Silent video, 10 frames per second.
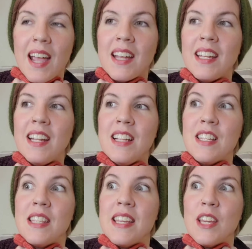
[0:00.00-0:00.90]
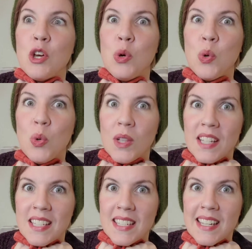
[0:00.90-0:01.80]
And it is the
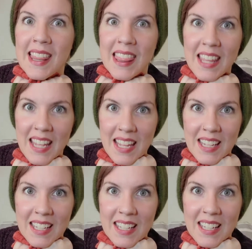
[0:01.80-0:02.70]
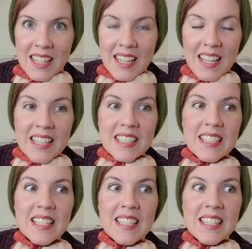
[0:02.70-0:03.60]
coolest thing
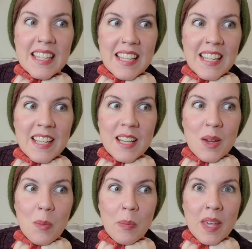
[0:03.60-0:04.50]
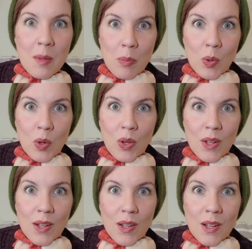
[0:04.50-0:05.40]
to see people
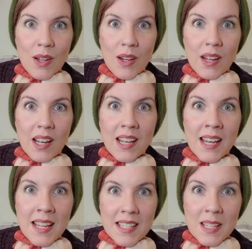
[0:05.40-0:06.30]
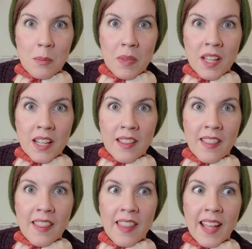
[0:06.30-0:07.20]
knit something
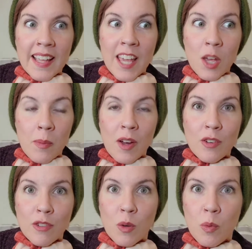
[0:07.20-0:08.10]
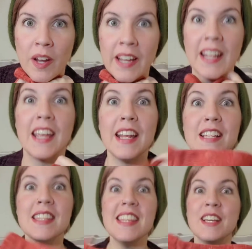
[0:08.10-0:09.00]
that came out of your brain. It
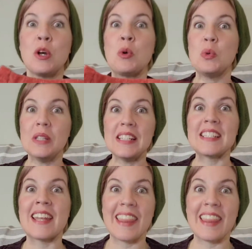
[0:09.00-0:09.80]
is the coolest